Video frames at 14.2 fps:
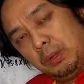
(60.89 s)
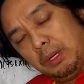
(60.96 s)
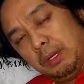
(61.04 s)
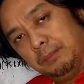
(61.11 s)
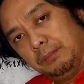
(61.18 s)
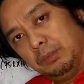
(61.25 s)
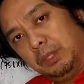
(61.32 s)

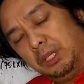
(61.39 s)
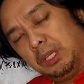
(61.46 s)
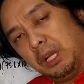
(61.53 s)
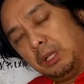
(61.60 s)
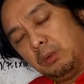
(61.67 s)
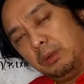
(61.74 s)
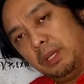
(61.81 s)
uh, the
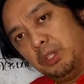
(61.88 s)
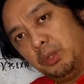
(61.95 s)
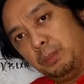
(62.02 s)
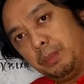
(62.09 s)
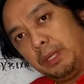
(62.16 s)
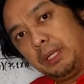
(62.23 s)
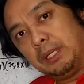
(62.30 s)
calculation
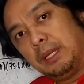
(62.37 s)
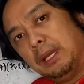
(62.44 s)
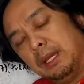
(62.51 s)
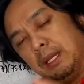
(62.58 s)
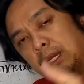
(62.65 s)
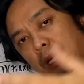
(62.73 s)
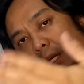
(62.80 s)
part
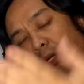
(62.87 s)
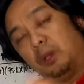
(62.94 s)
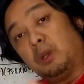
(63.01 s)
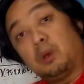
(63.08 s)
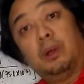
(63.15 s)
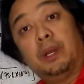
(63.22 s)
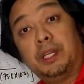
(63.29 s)
I
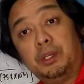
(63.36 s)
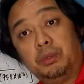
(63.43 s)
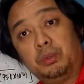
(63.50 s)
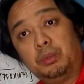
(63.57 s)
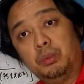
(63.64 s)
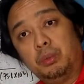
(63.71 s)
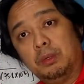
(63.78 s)
require you
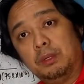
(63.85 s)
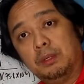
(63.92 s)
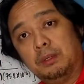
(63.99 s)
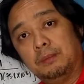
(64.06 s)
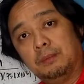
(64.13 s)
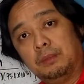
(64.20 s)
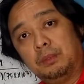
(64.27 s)
to uh,
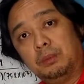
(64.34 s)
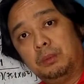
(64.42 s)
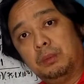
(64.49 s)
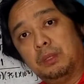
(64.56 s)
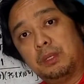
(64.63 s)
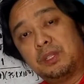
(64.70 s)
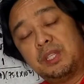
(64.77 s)

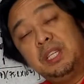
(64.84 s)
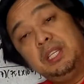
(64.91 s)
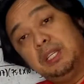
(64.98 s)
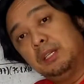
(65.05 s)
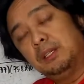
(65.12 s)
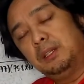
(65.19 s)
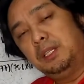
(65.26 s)
to uh,
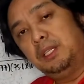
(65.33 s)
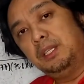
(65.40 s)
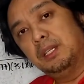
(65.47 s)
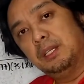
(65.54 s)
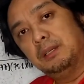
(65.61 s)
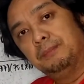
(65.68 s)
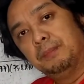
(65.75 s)
see the
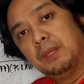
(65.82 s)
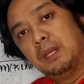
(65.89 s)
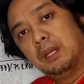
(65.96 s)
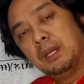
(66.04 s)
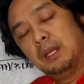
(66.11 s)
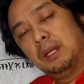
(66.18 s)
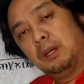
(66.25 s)
uh,
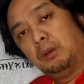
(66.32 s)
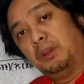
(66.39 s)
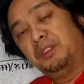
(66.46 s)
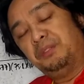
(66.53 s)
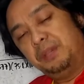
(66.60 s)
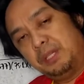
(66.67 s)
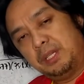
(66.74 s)
or
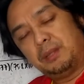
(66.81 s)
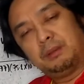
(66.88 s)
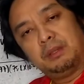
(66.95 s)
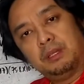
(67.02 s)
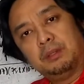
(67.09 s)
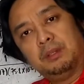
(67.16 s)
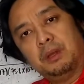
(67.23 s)
revisit
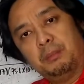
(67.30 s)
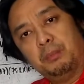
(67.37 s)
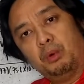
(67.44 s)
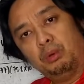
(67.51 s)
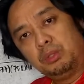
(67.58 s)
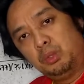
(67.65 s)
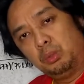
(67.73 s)
the
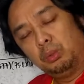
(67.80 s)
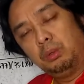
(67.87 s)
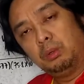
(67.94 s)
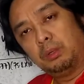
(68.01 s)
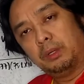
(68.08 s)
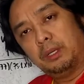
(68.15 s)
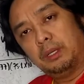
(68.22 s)
module
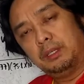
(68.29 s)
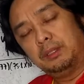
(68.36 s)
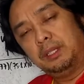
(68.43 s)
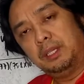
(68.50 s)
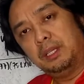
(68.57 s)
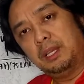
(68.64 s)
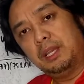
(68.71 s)
or uh,
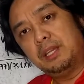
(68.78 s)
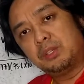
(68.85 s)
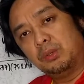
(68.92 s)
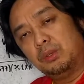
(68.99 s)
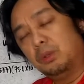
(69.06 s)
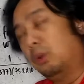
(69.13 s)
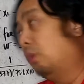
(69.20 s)
the
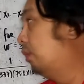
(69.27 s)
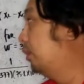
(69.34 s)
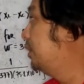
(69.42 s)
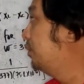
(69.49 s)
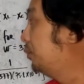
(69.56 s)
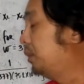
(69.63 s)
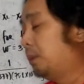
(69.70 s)
lesson on
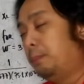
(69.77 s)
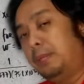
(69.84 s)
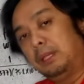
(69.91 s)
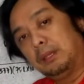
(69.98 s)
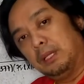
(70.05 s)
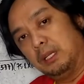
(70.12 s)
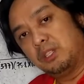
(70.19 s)
the
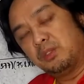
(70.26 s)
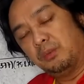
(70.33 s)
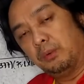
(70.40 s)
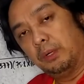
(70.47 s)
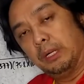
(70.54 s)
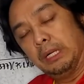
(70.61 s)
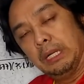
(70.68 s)
fundamentals
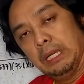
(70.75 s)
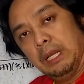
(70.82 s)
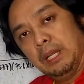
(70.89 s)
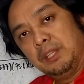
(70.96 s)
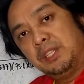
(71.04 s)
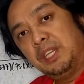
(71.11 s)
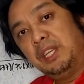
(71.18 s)
for
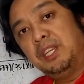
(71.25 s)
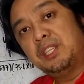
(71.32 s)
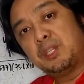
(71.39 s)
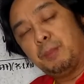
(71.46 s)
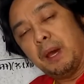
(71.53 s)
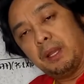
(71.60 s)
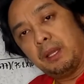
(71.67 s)
series
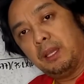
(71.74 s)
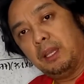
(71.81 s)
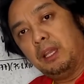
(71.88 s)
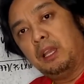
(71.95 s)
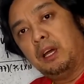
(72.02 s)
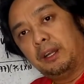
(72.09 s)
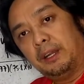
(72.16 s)

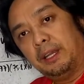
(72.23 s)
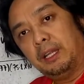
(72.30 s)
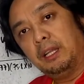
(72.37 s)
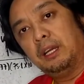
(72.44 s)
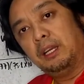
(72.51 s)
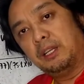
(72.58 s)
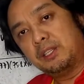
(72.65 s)
parallel
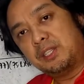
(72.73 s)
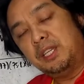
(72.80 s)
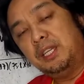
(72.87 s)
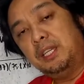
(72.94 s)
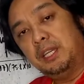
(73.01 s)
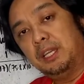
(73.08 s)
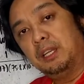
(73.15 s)

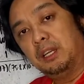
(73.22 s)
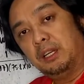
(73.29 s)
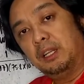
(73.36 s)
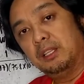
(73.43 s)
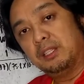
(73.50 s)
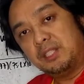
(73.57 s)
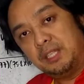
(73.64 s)
RLRC and
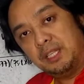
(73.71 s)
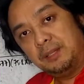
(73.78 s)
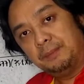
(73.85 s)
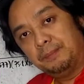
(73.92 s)
RLC.